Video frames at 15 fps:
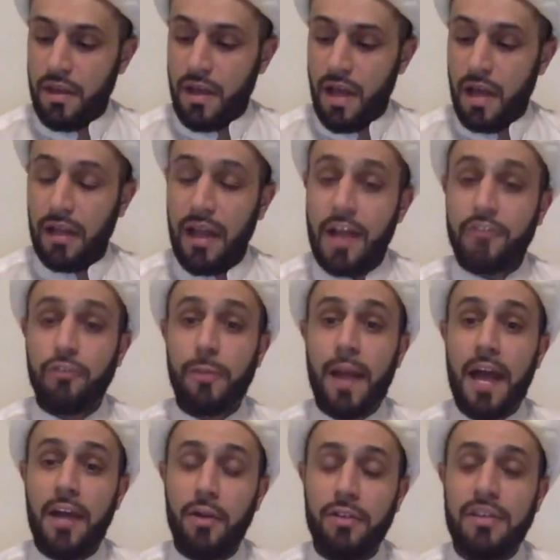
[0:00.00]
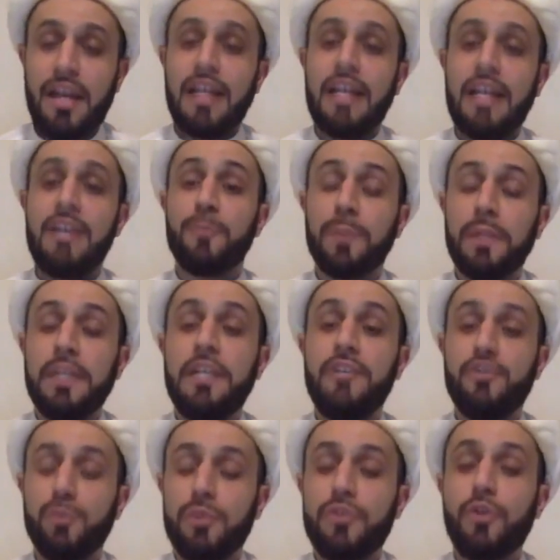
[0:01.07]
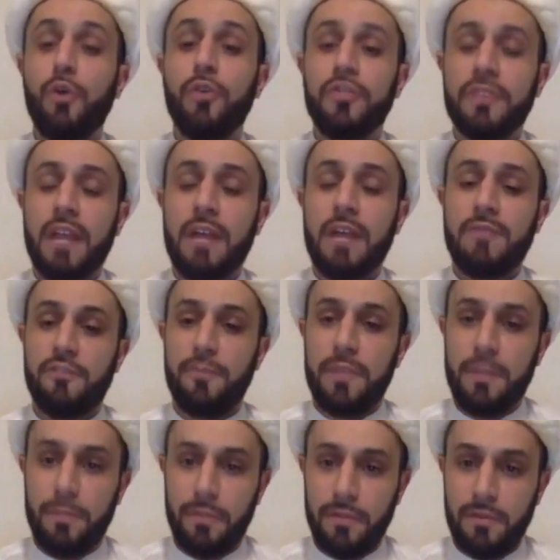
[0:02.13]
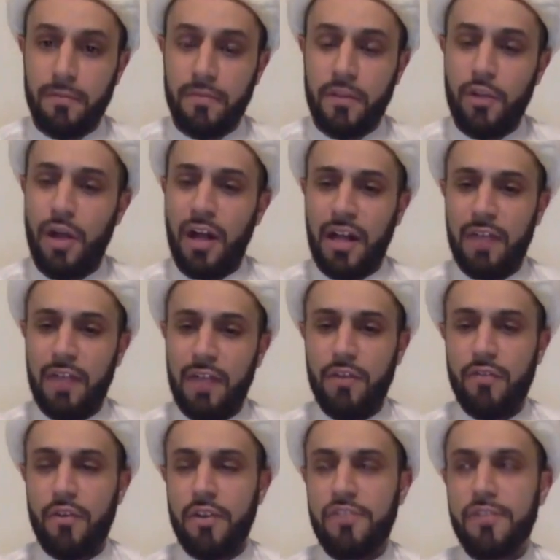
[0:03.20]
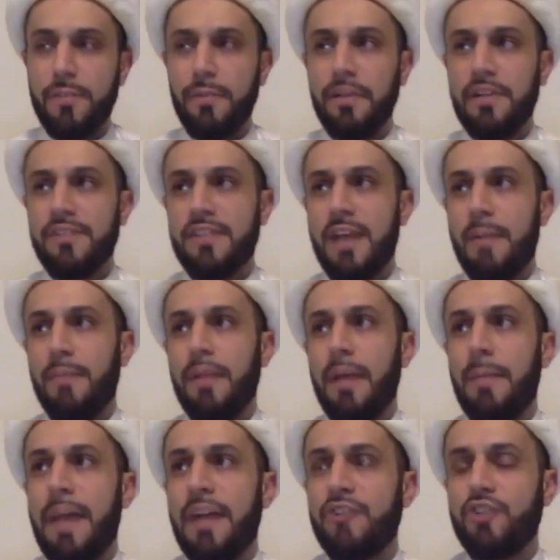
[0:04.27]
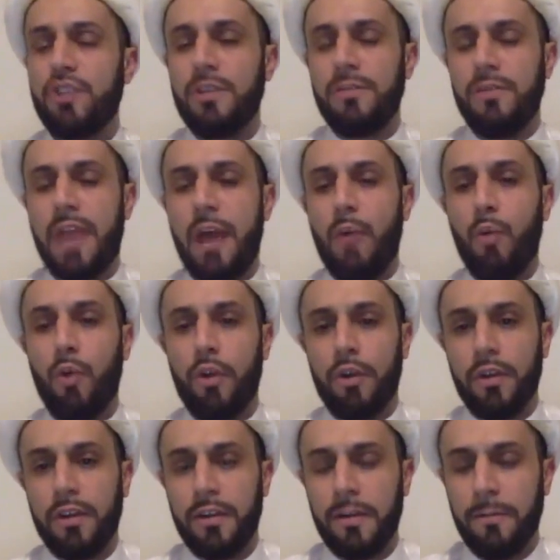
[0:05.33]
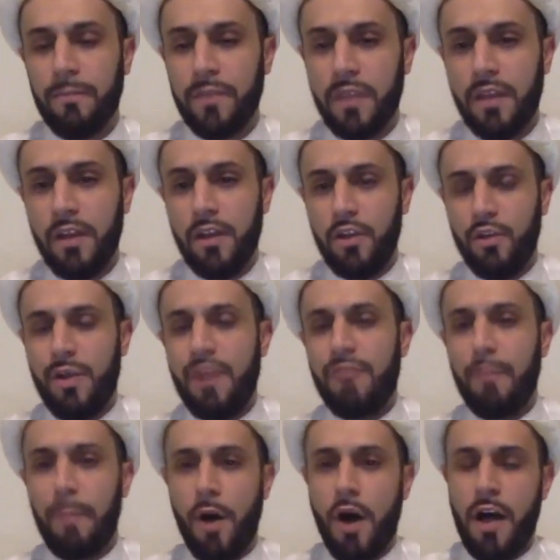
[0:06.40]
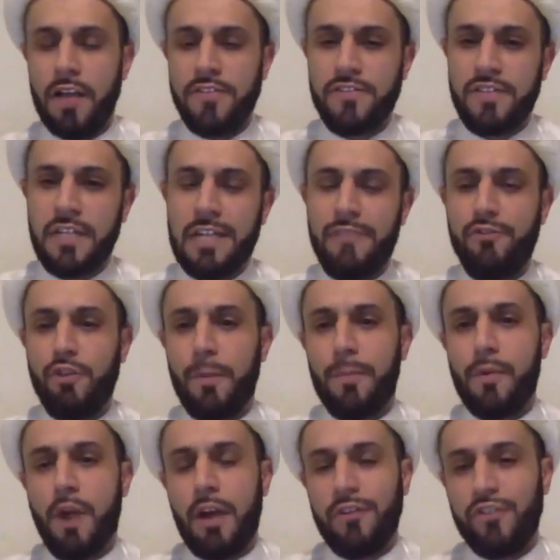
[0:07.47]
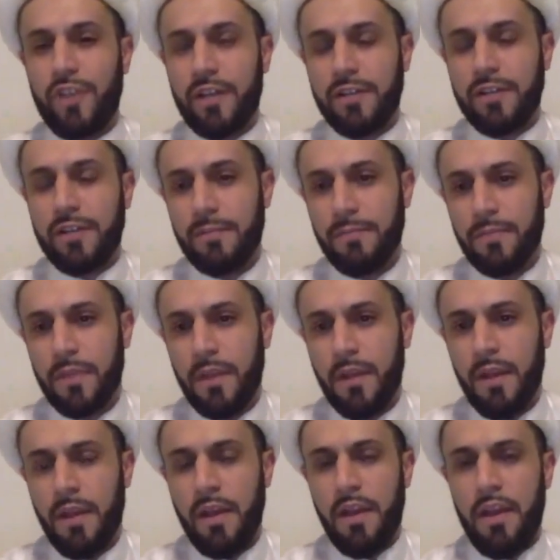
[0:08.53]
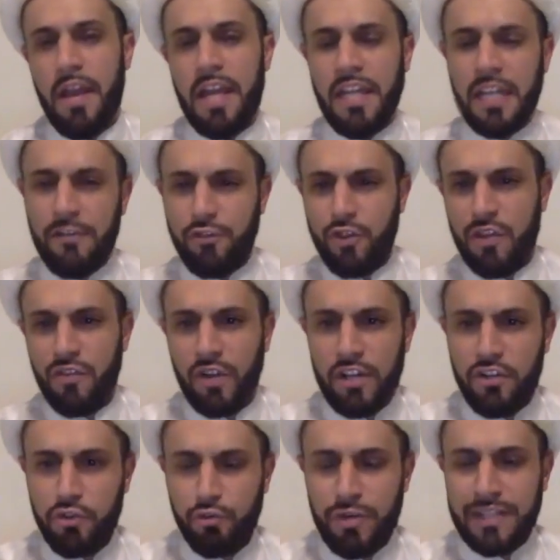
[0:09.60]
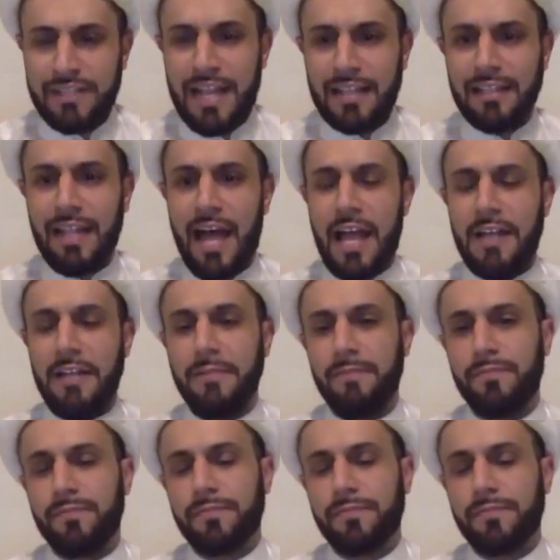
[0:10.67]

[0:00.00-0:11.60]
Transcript: Allah subhanahu wa ta'ala is pleased with those types of people. You know, I'll give you a very simple example. Imagine at work, you have a boss that gives you a project and he gives you a very strict deadline.